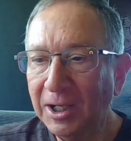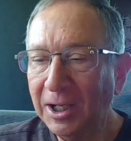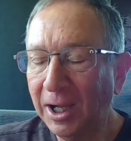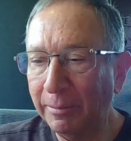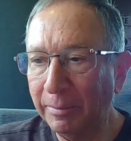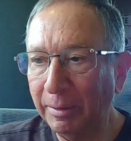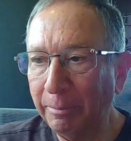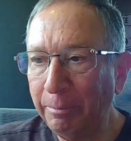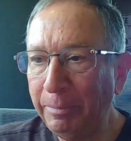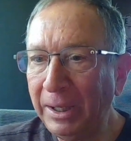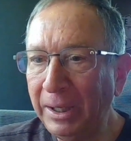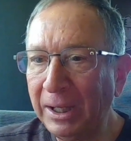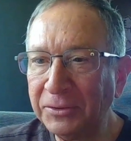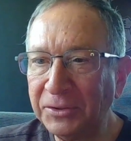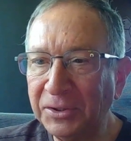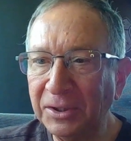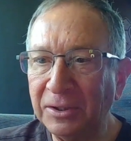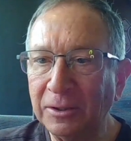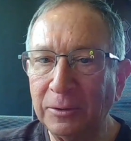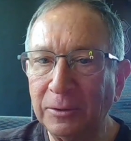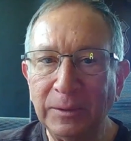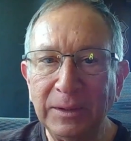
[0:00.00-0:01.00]
I'm about
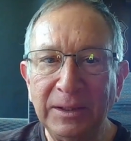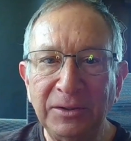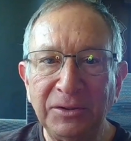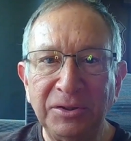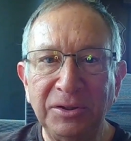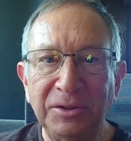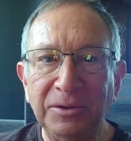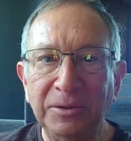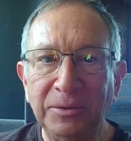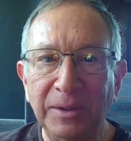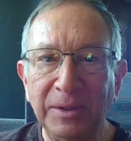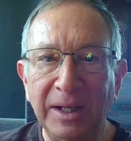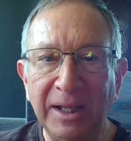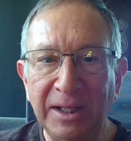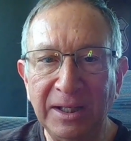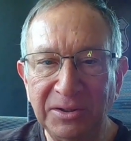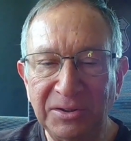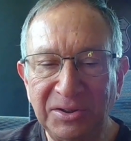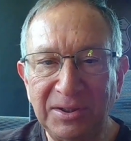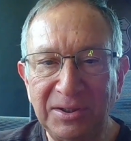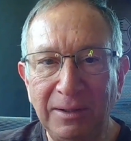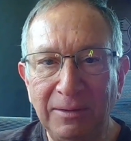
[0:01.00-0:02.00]
to go into
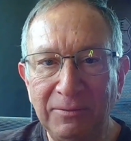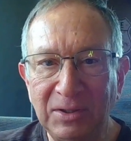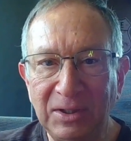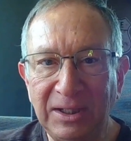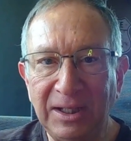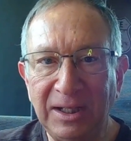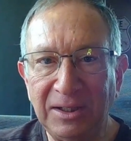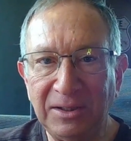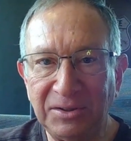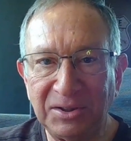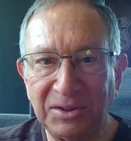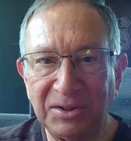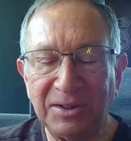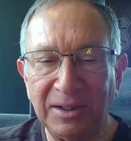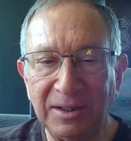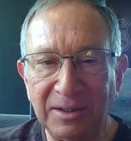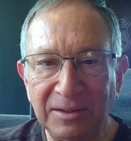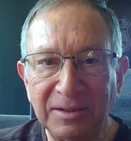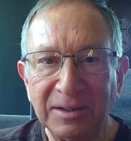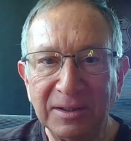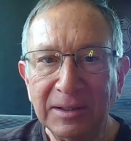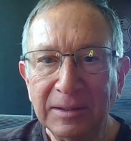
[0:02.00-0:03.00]
a 7-day
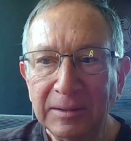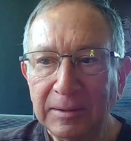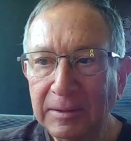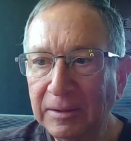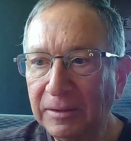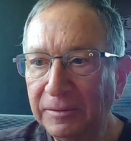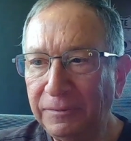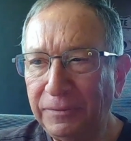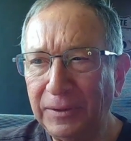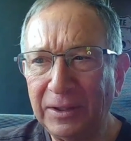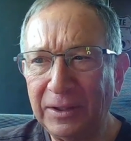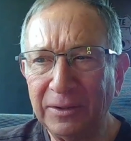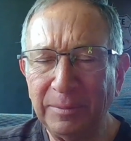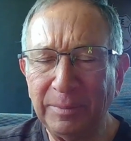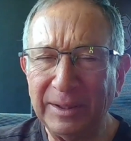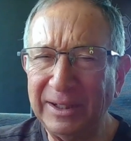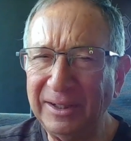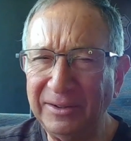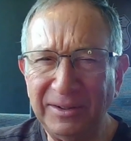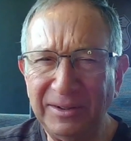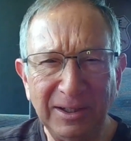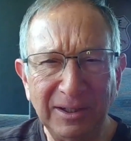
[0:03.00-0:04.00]
stint, followed
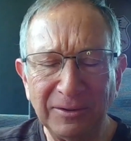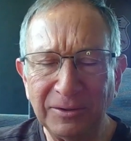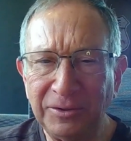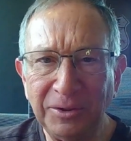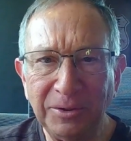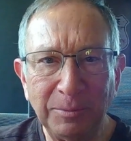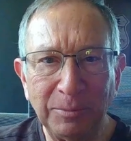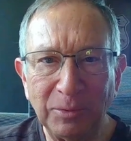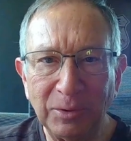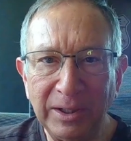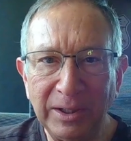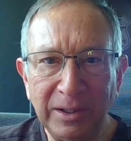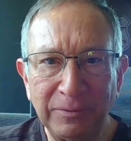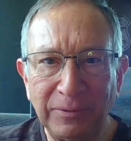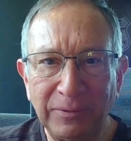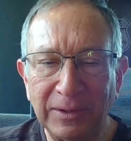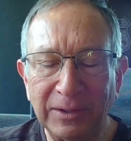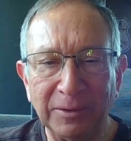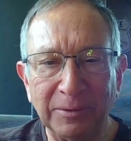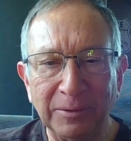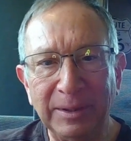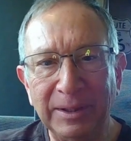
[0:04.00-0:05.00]
by a day or two break,
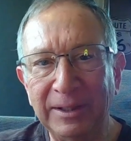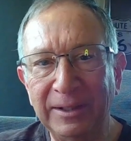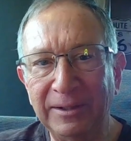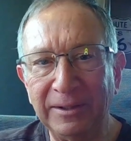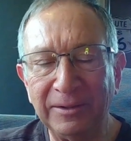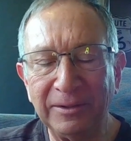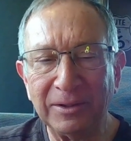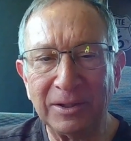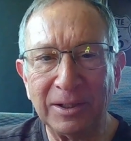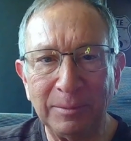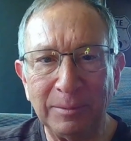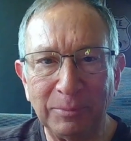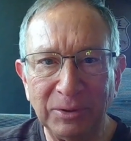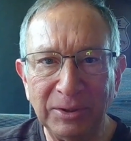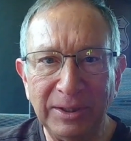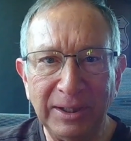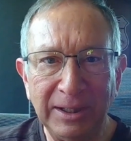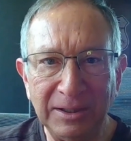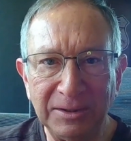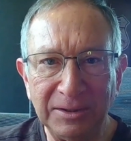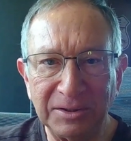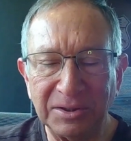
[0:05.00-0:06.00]
followed by another couple of
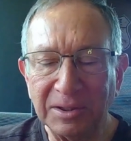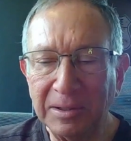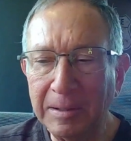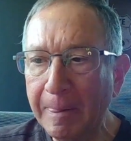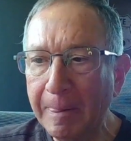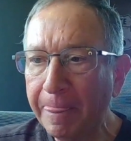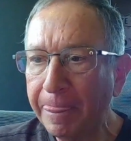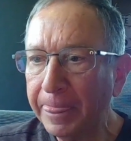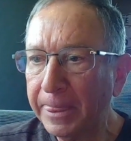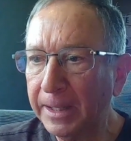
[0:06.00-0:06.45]
days